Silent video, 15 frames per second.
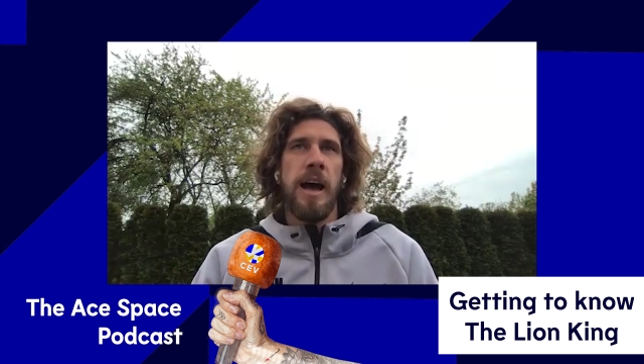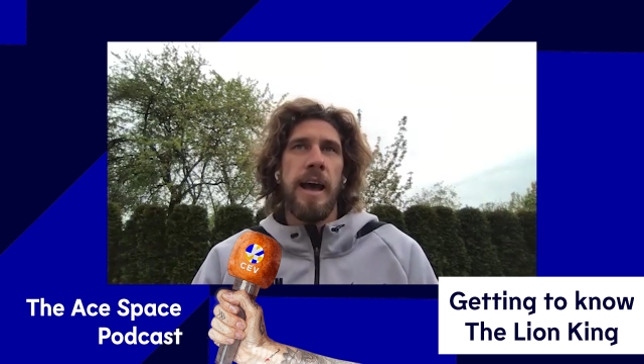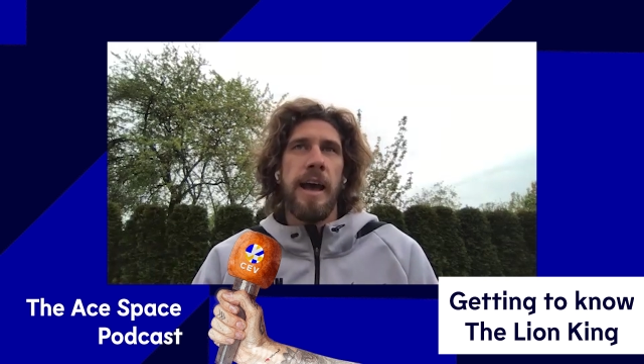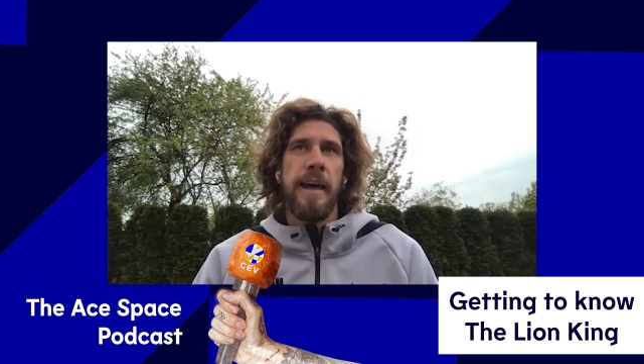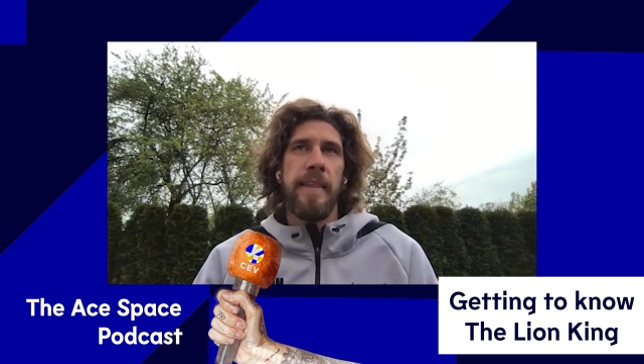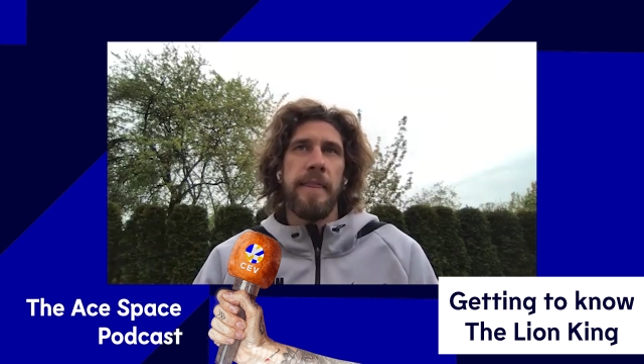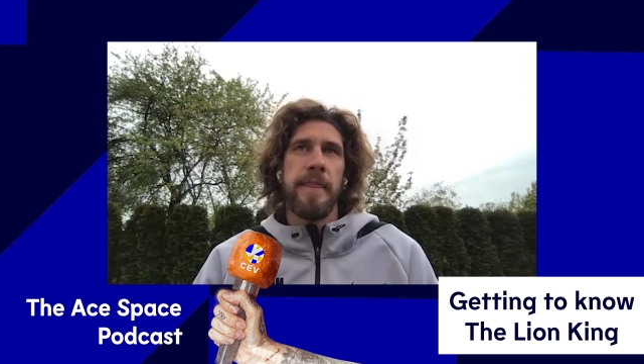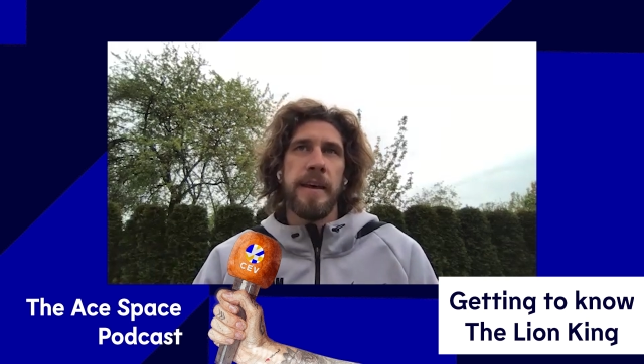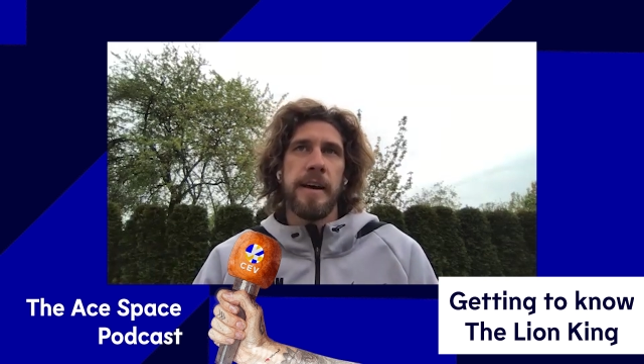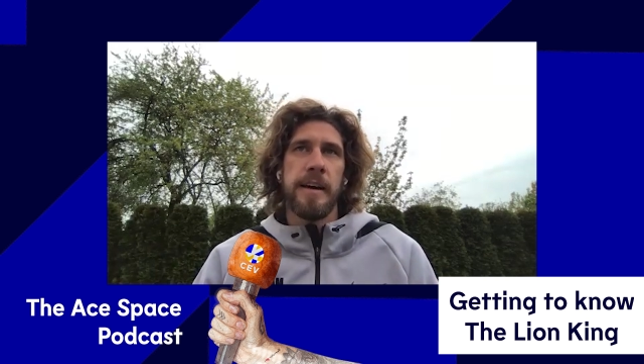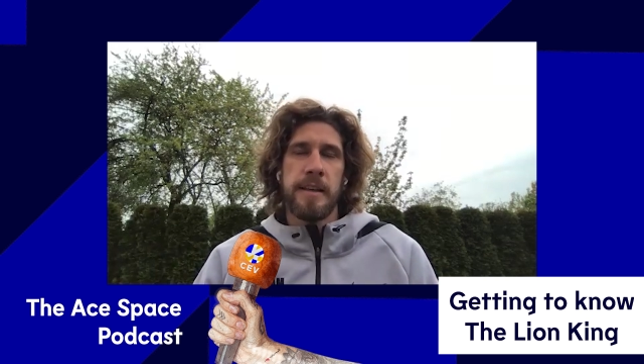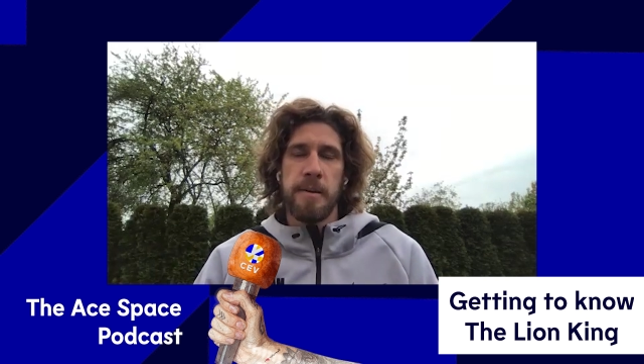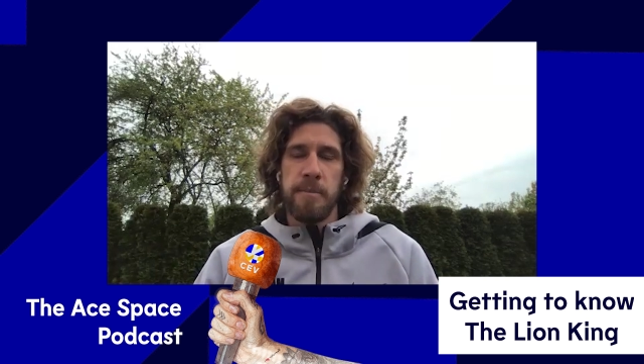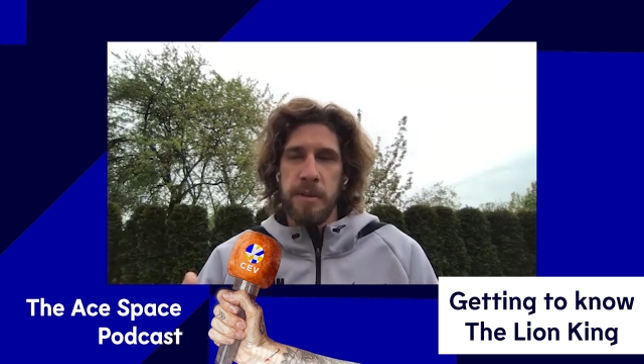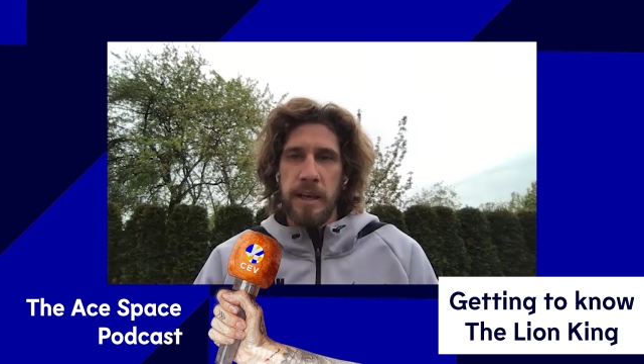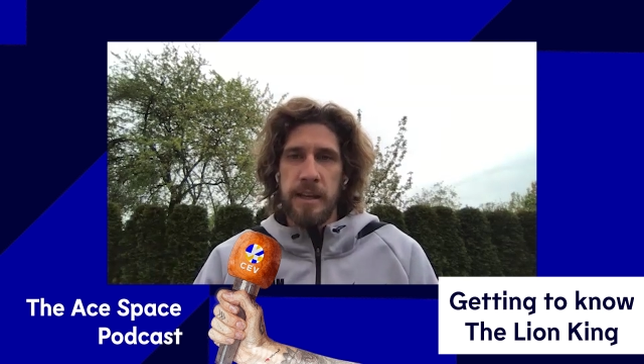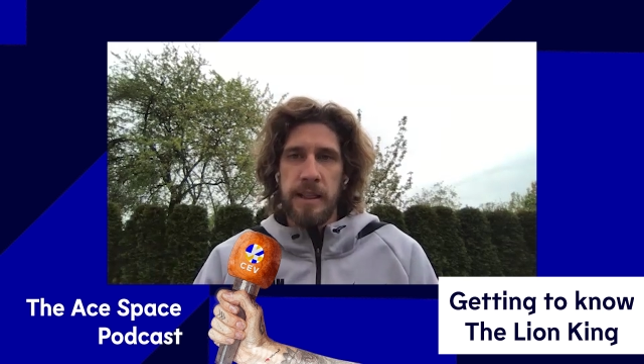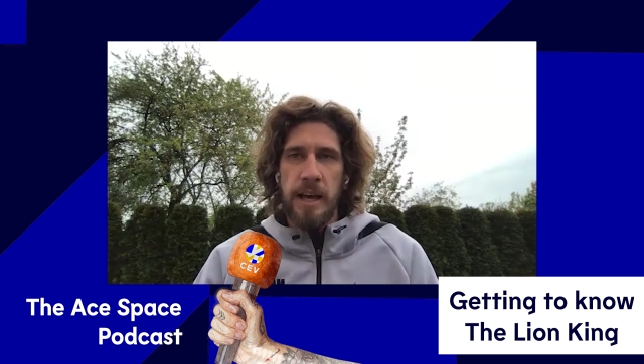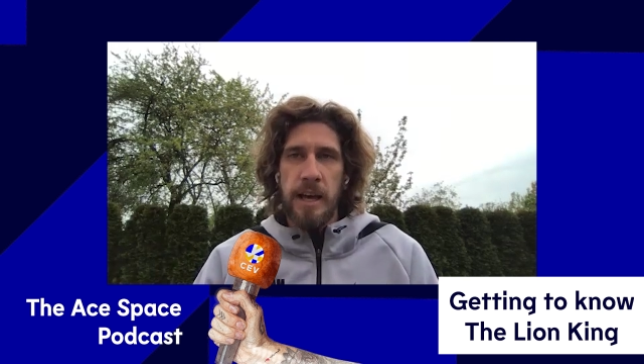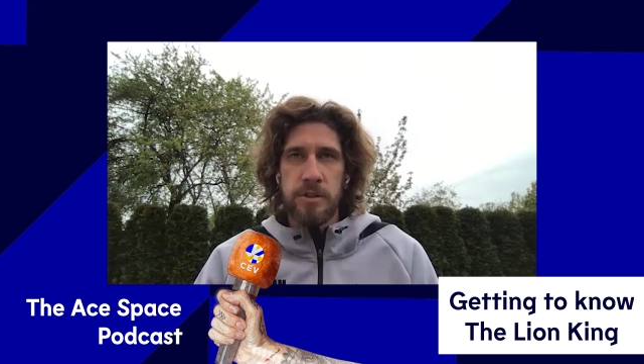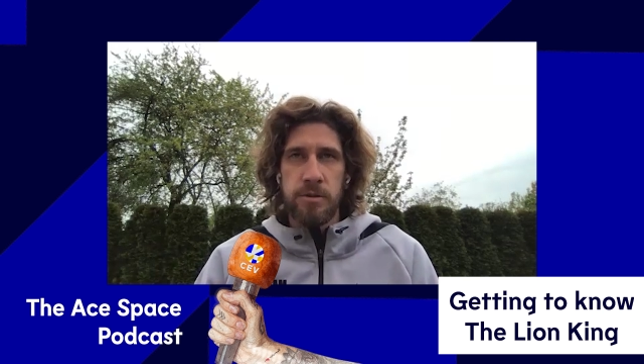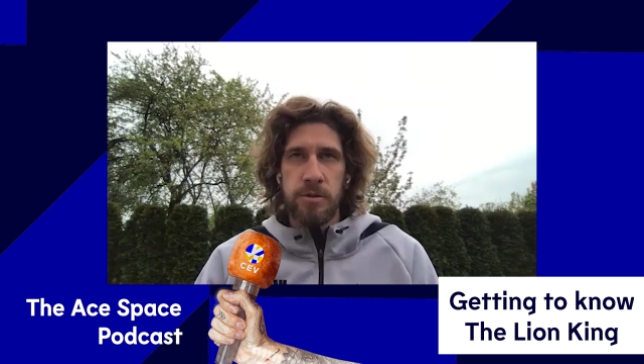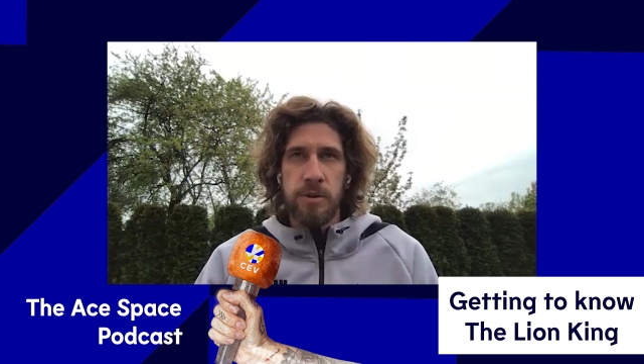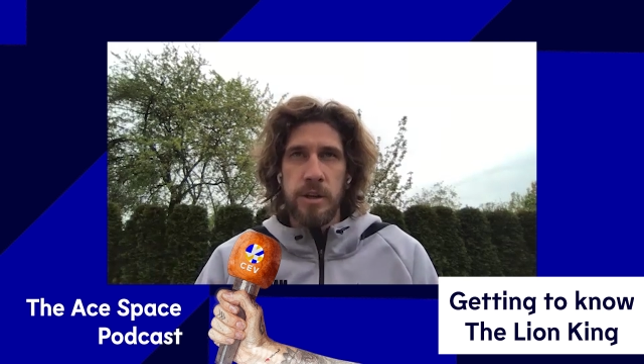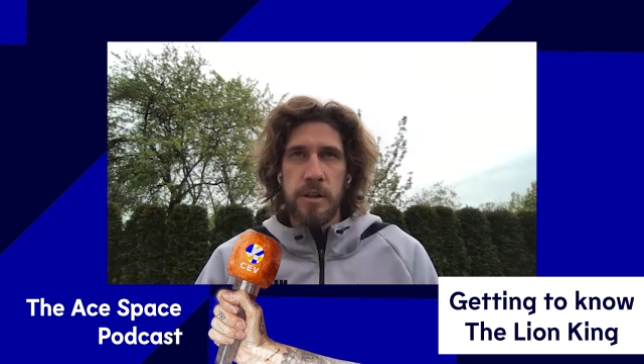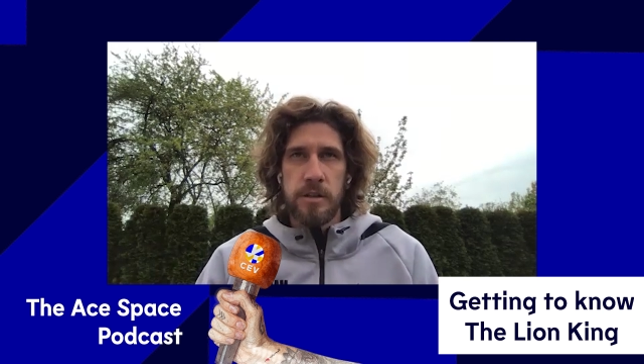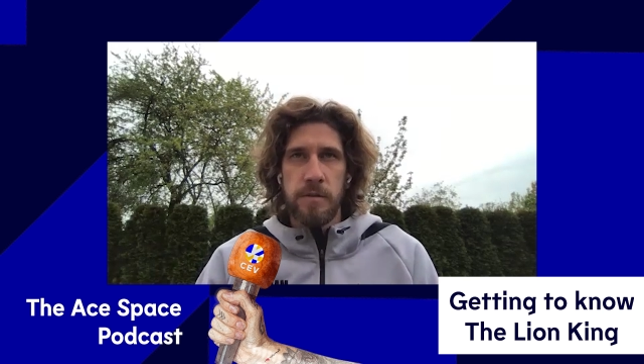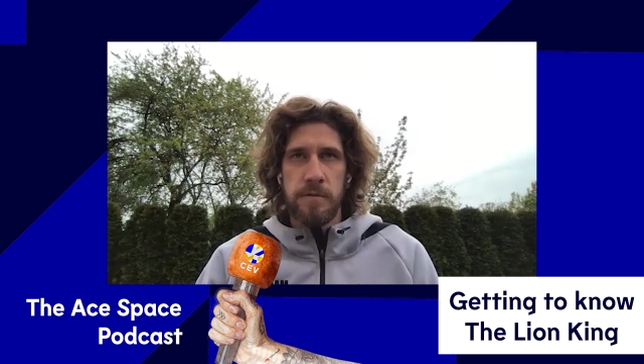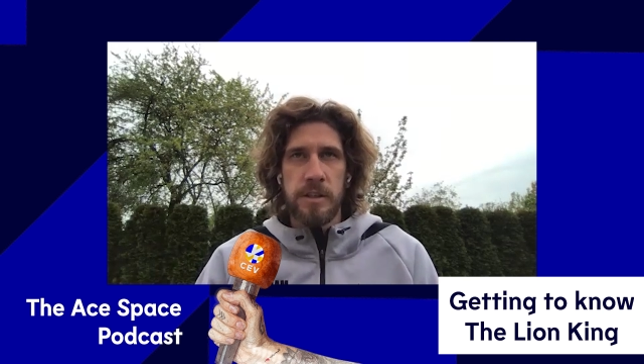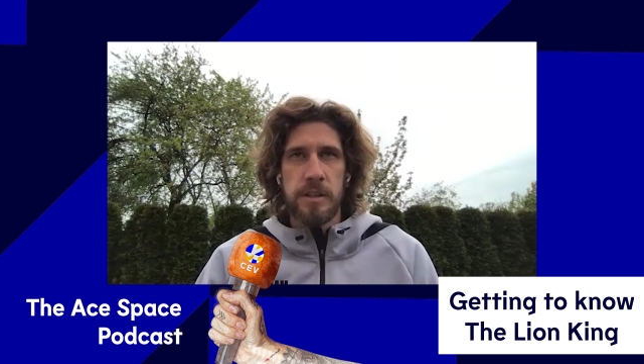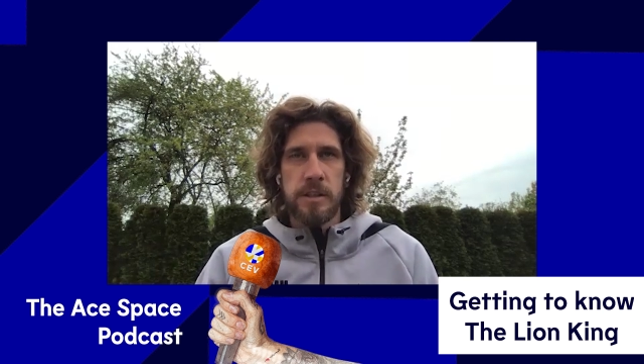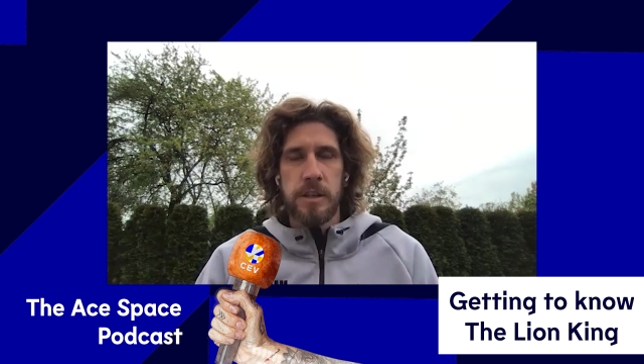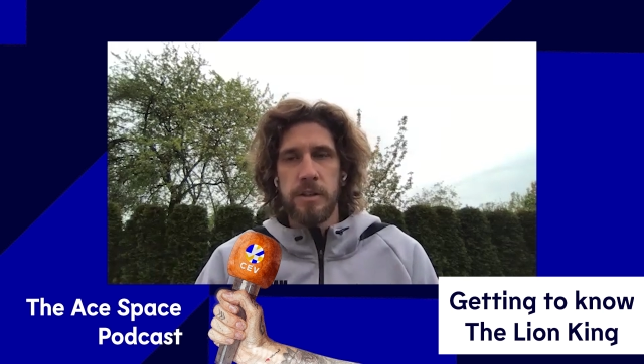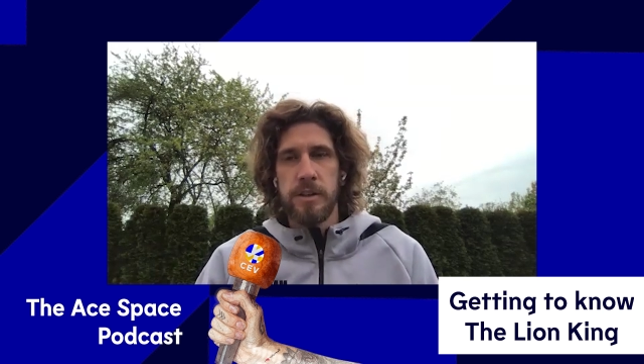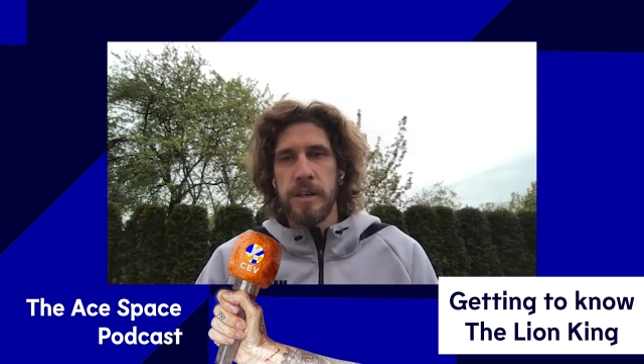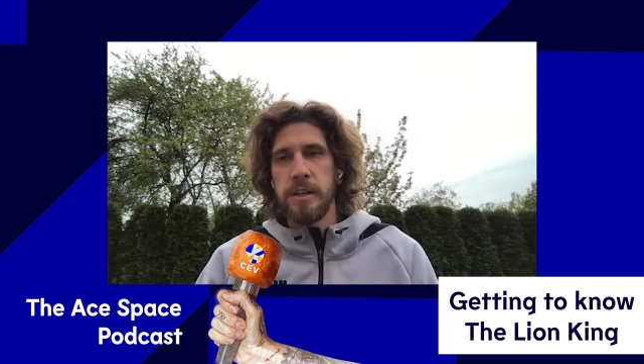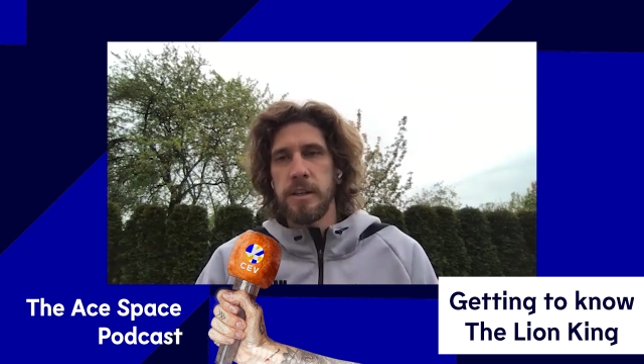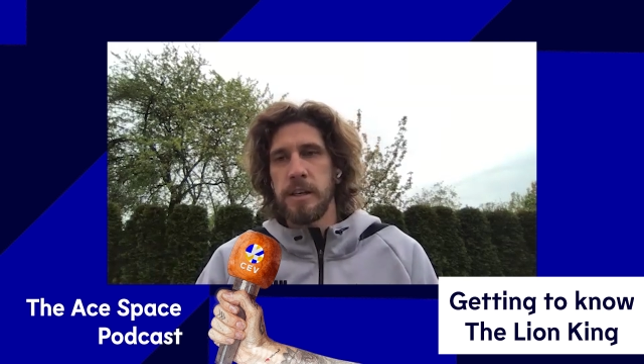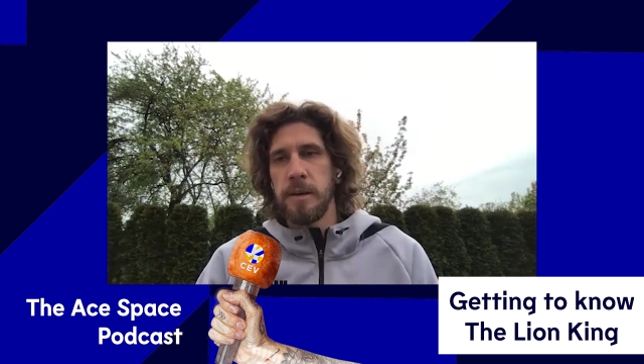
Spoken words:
And he played last 2 years of his career.